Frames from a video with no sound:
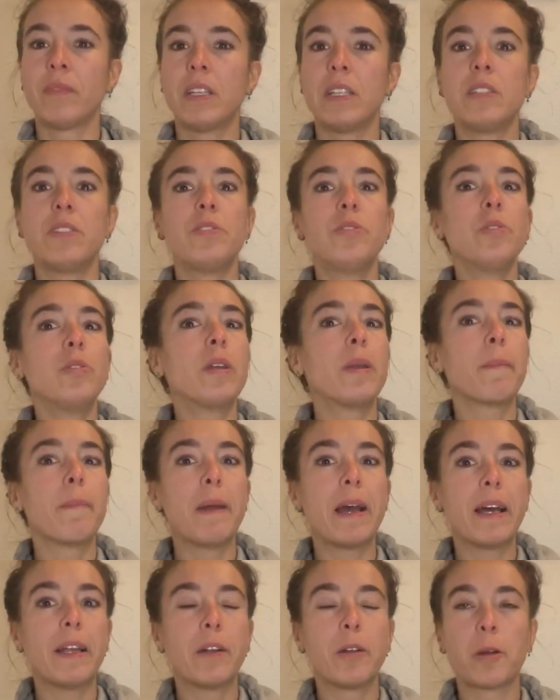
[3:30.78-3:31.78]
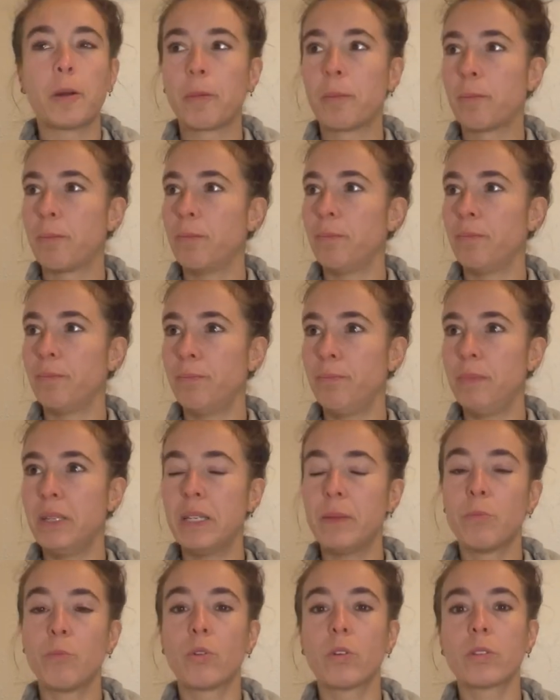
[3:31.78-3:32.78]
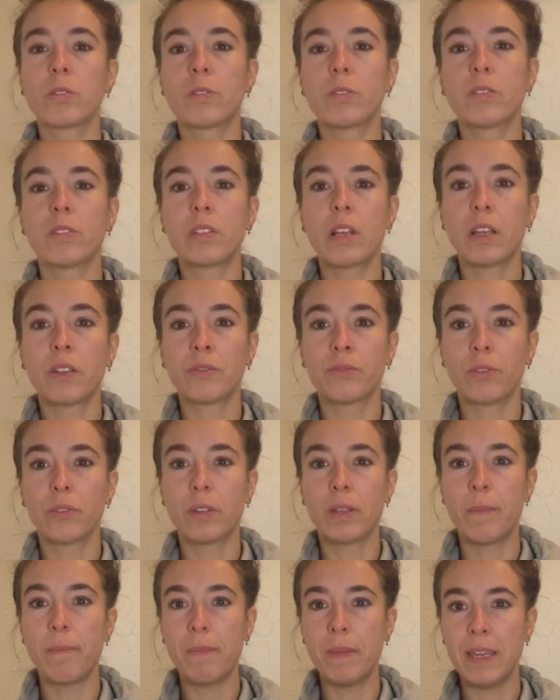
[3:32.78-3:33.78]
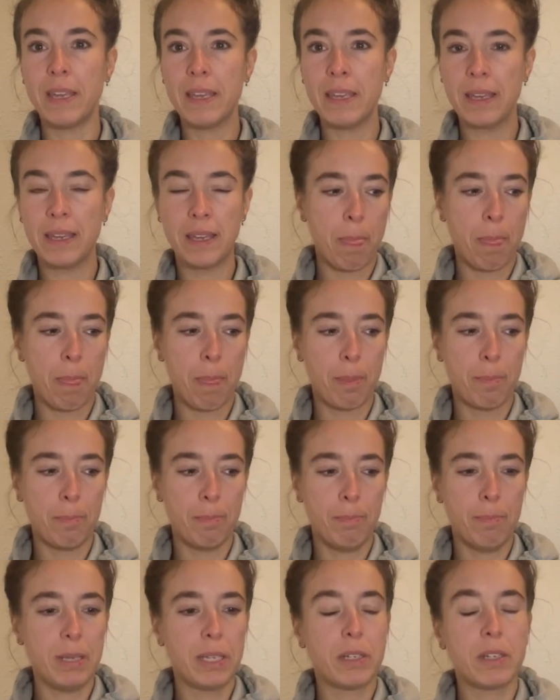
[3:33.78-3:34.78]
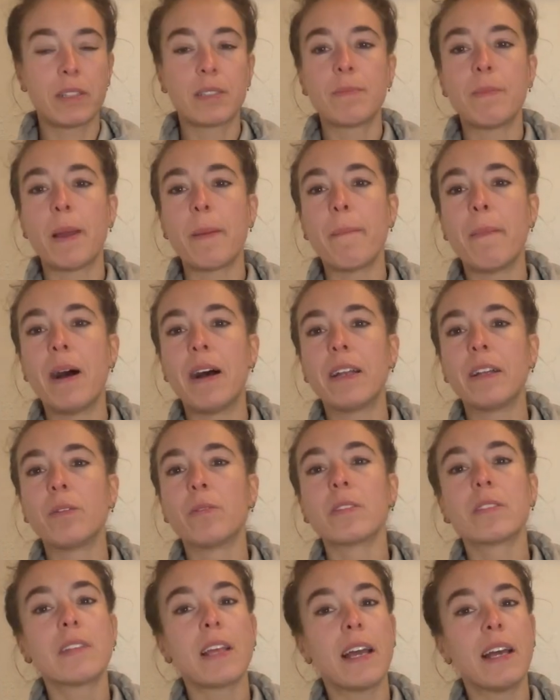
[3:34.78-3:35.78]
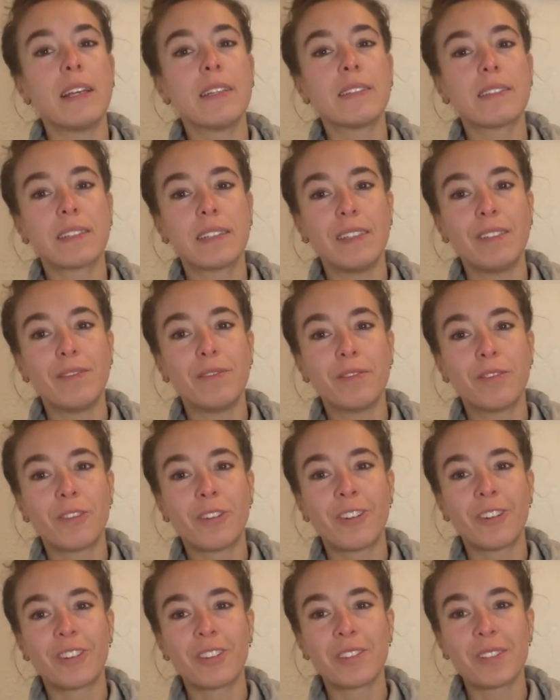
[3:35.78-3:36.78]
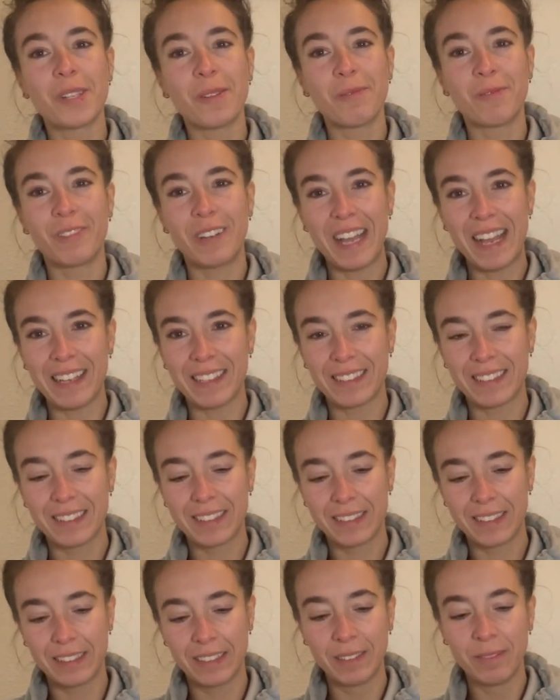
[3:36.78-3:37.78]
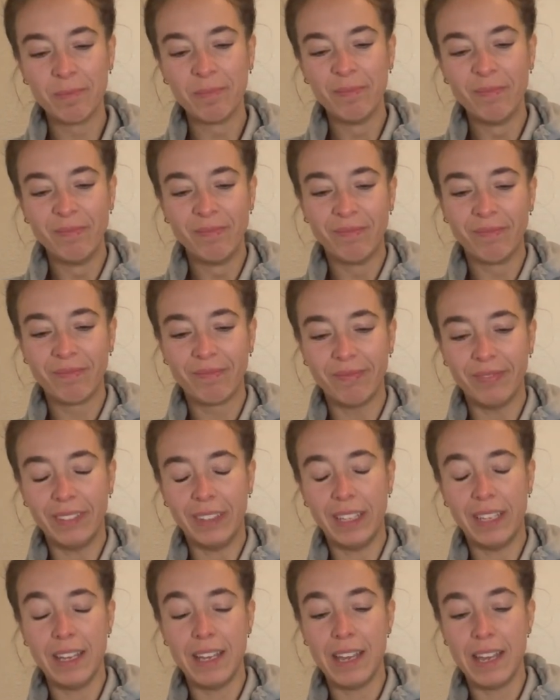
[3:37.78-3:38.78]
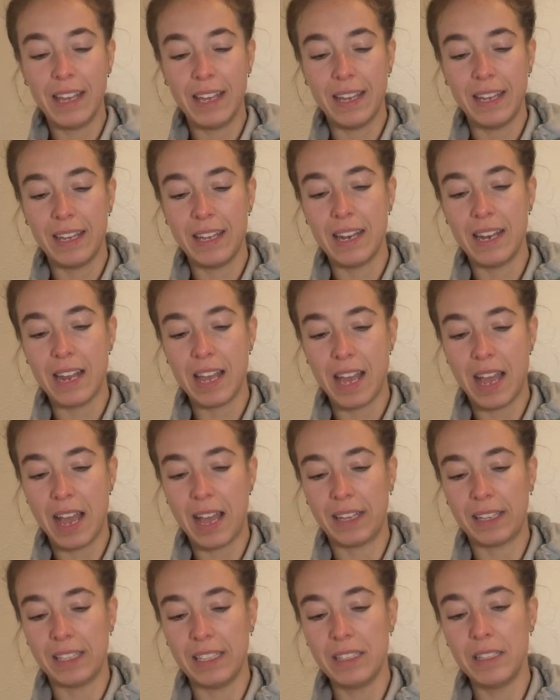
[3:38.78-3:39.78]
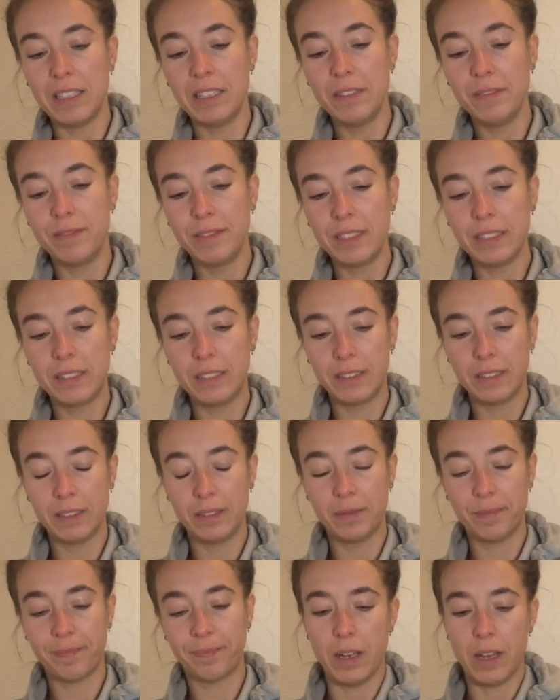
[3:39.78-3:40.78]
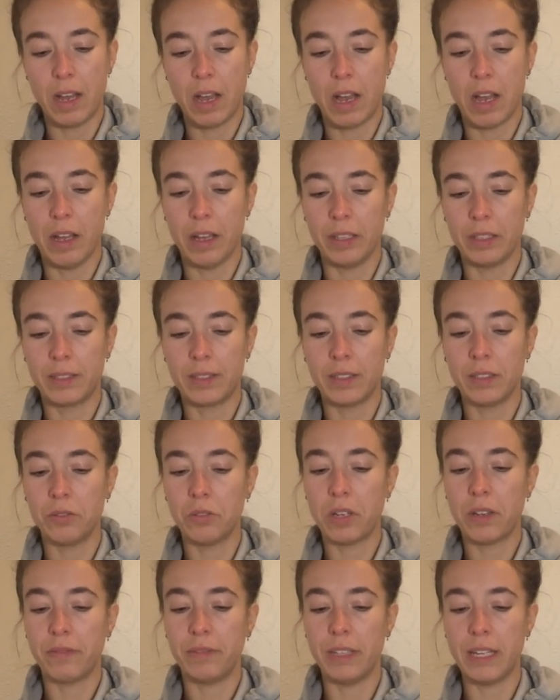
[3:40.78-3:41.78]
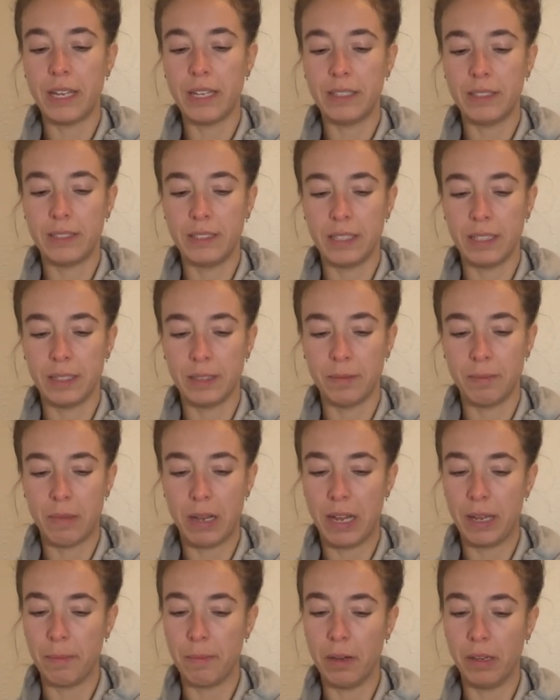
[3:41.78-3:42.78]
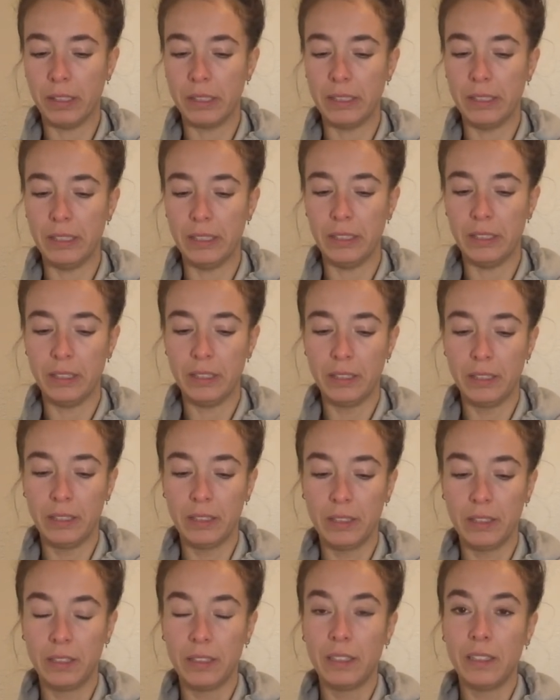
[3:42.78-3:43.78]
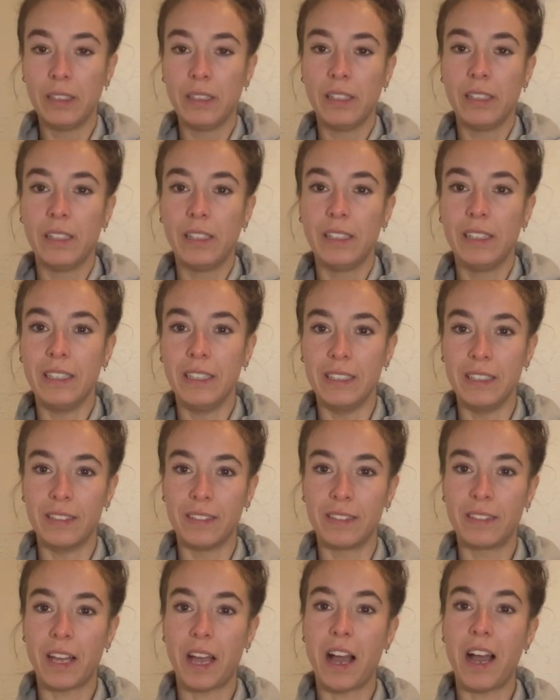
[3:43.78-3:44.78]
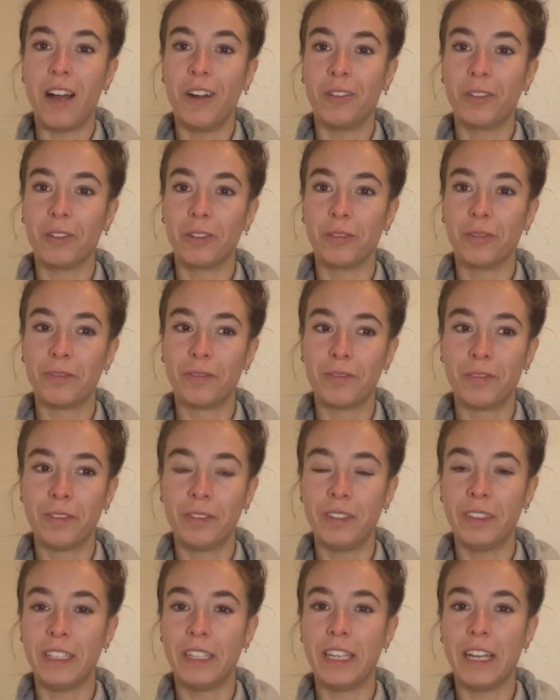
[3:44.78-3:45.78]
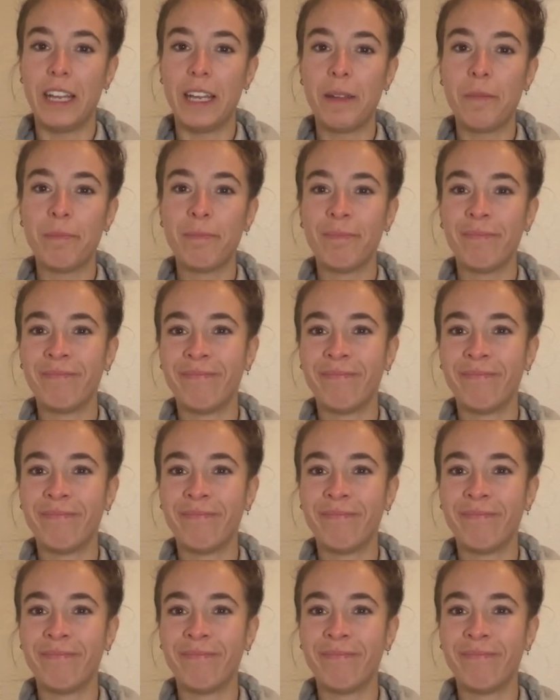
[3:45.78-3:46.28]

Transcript: is doing better or being more successful than me, because my body was asking for some rest and I gave it. I still have days that my body is out of the game,